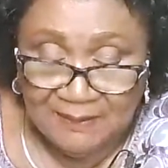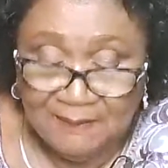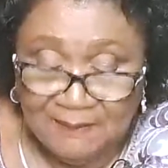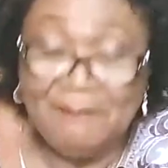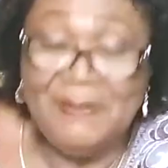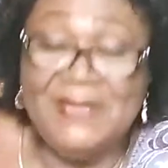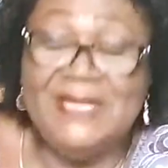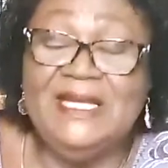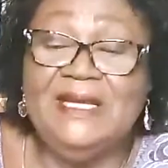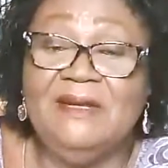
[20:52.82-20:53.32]

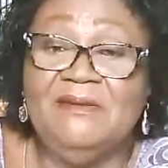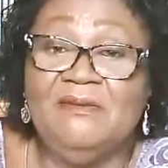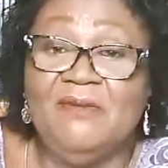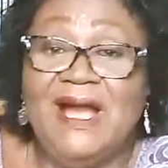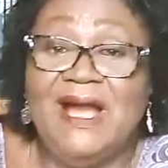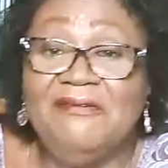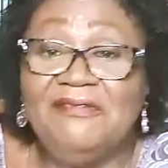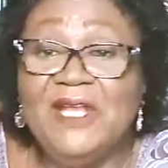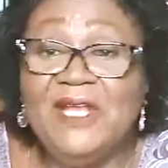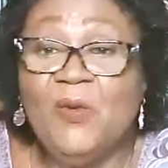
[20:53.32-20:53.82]
But the,
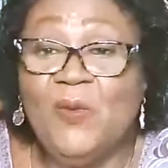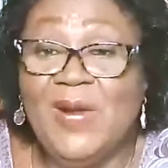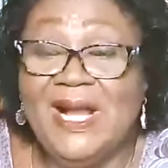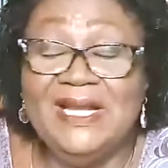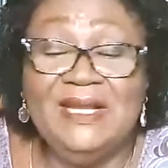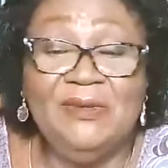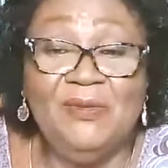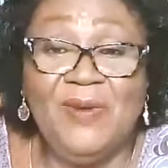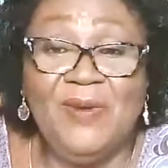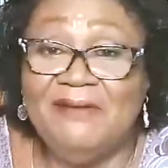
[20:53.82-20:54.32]
after a while,
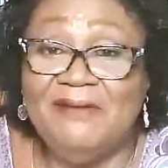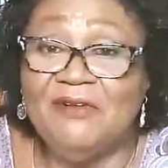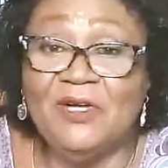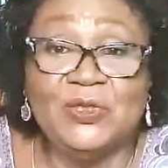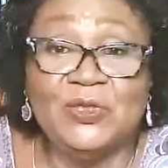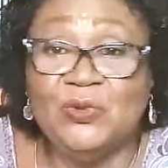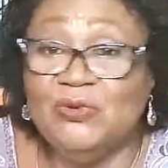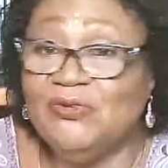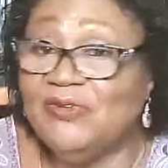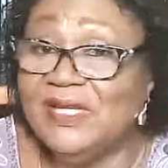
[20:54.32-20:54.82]
the wife
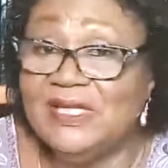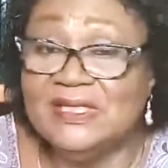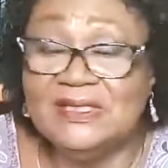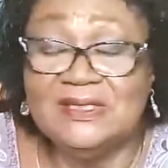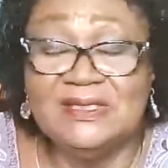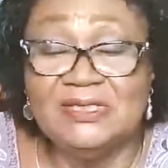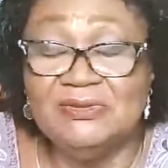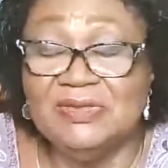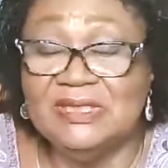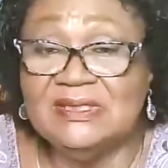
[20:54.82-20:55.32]
got over it.
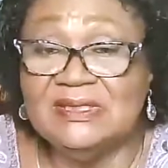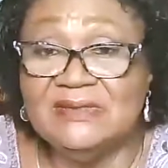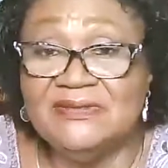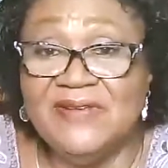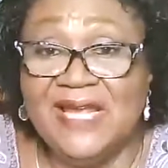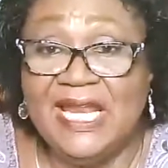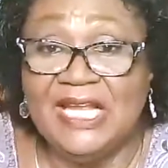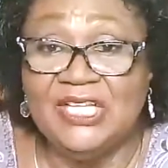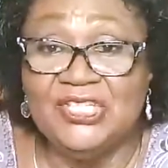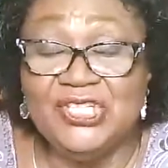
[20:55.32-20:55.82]
She was
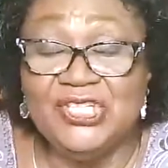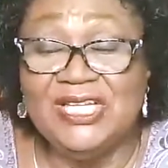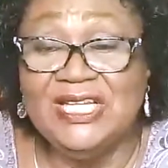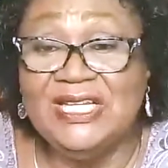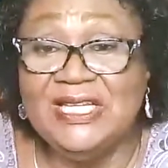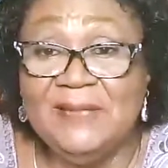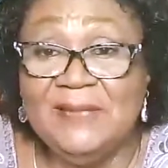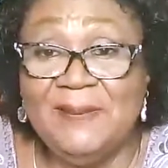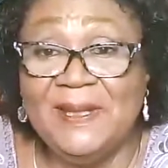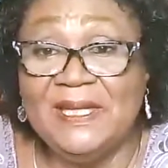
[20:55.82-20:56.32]
financially
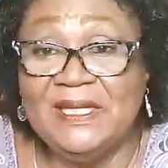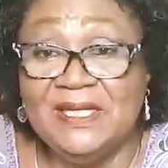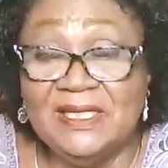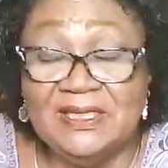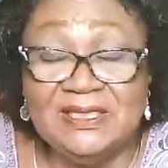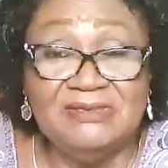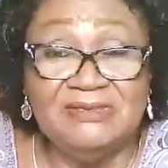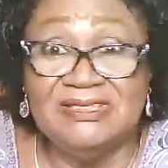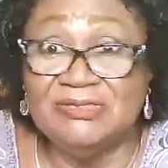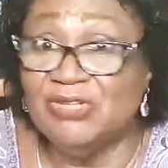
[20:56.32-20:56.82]

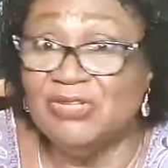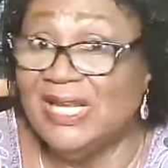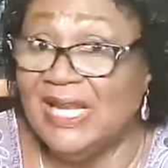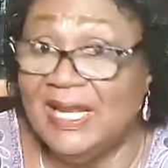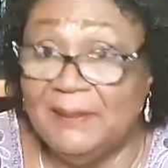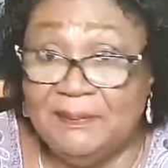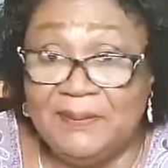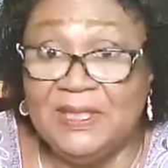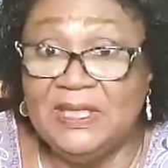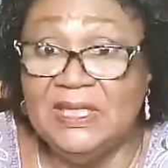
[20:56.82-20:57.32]
independent. She was real
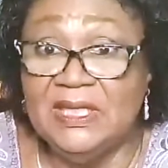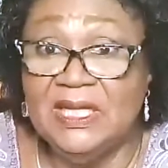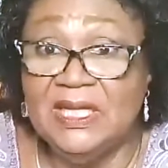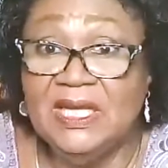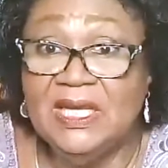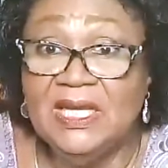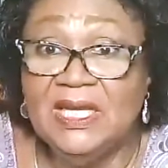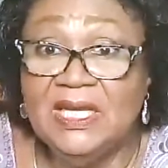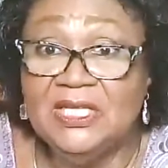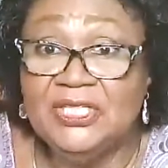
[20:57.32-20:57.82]
happy.
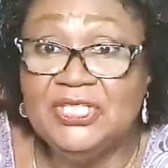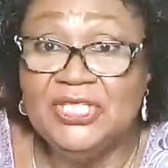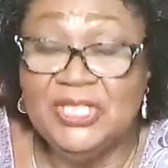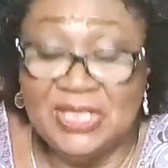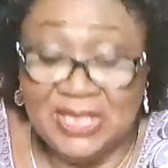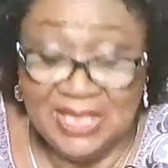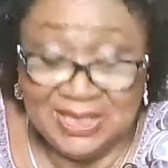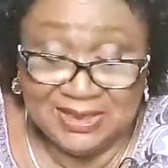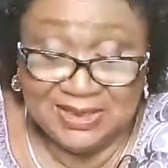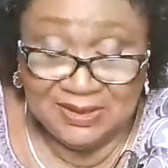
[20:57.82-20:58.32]
She
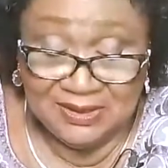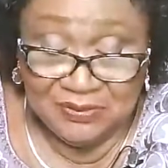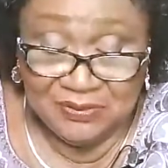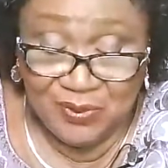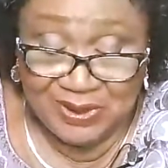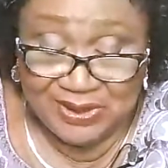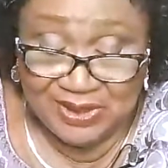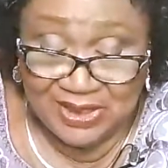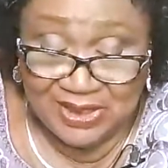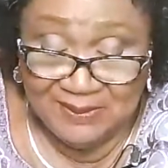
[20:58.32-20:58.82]
didn't have to
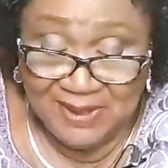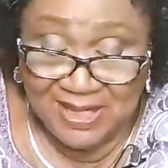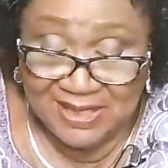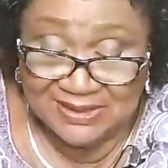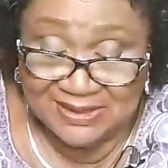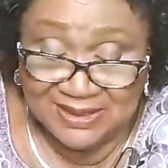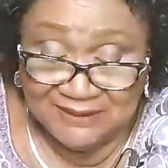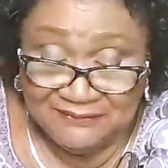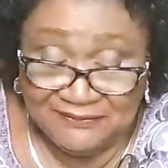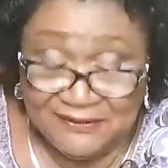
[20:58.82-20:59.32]
wait on them
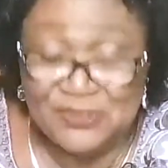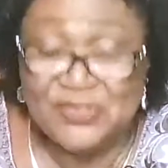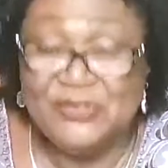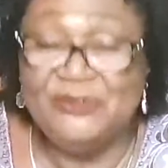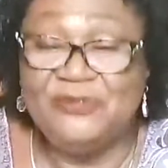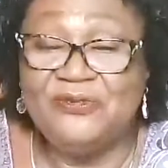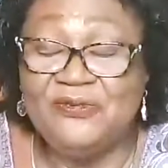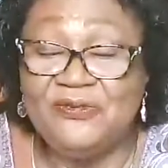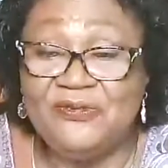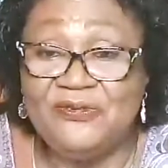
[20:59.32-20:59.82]
hands and feet.
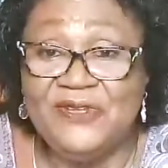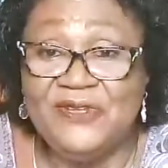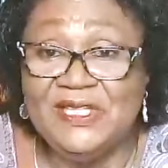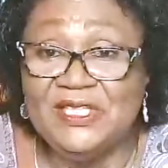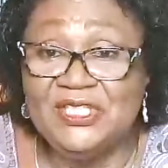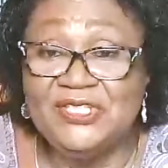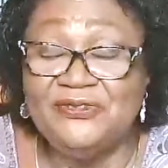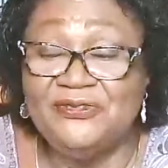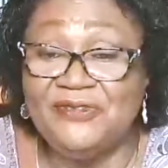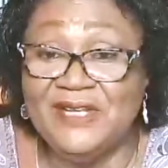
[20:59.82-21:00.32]
She,
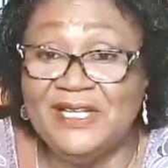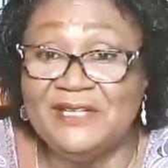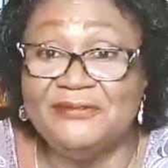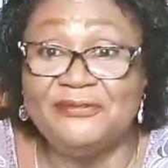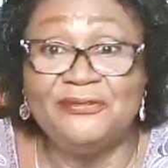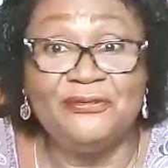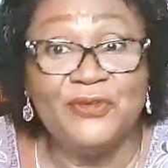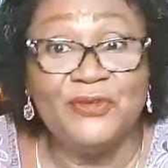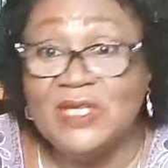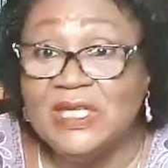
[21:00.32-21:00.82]
feet. she felt
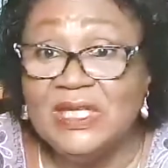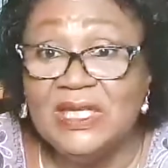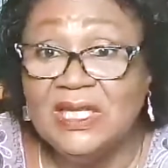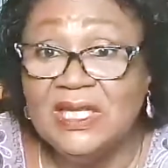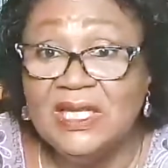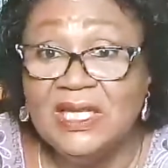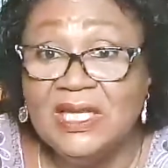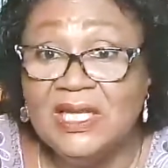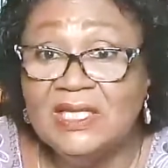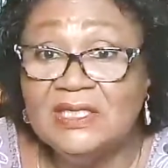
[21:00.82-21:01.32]
free
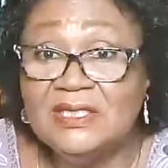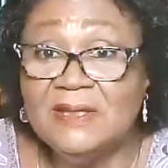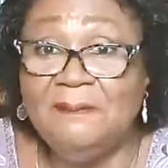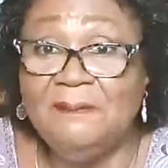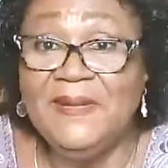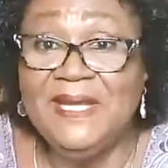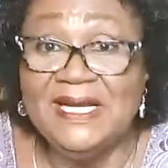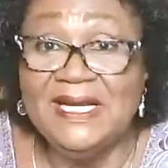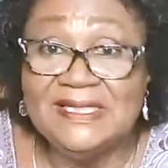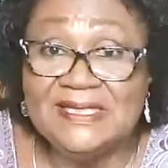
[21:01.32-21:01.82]
to
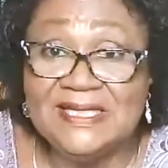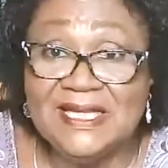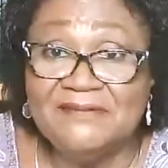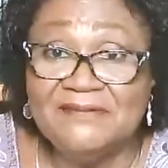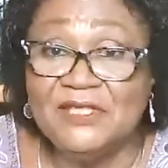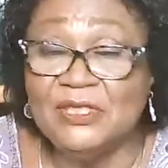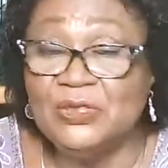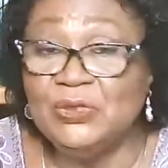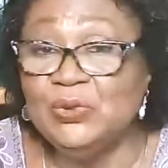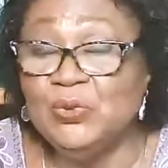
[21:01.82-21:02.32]
be herself,
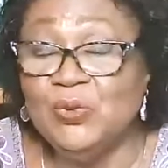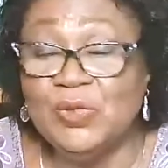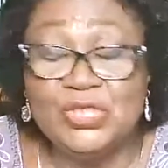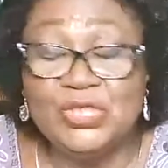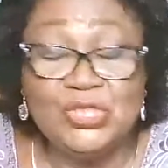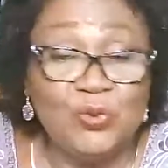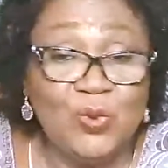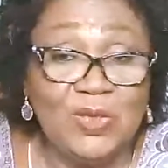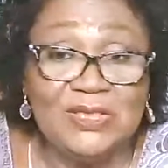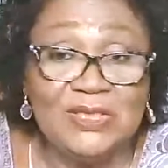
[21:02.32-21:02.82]
to do what
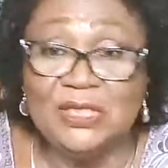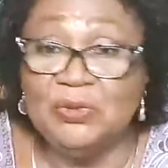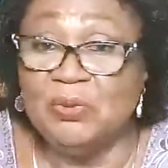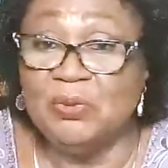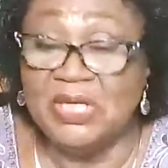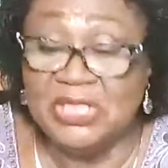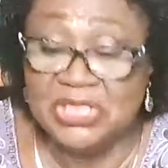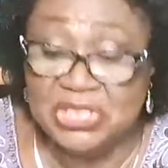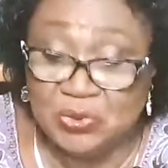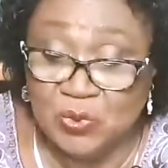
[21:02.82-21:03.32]
she wanted
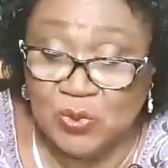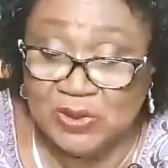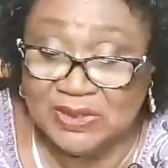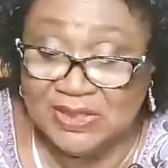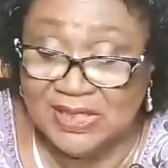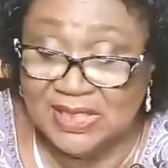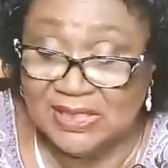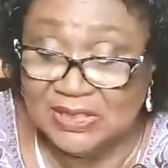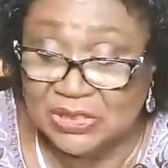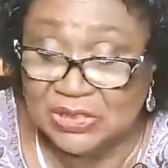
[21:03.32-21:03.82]
when she
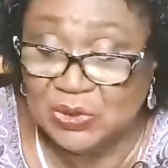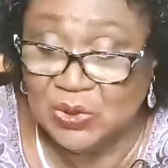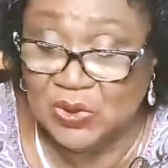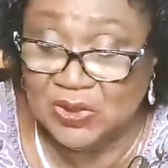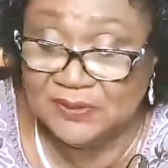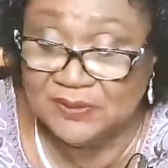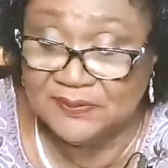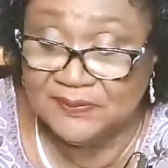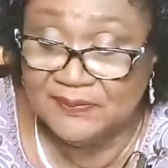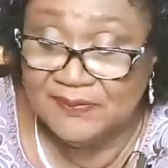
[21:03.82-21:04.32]
wanted, and so
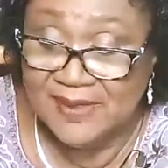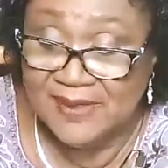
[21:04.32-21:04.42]
on